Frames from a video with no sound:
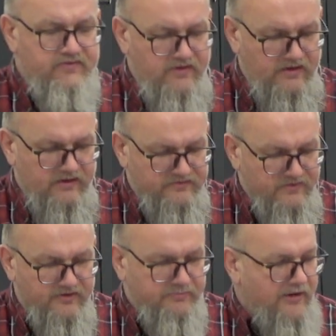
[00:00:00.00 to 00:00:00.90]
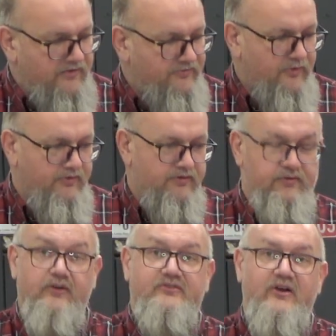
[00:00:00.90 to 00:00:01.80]
the exhaust manifold. You
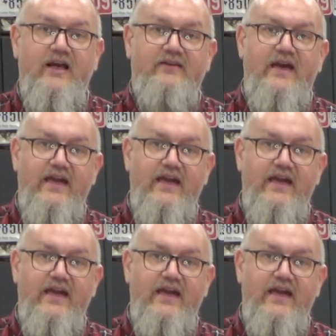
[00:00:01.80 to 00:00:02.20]
know, so I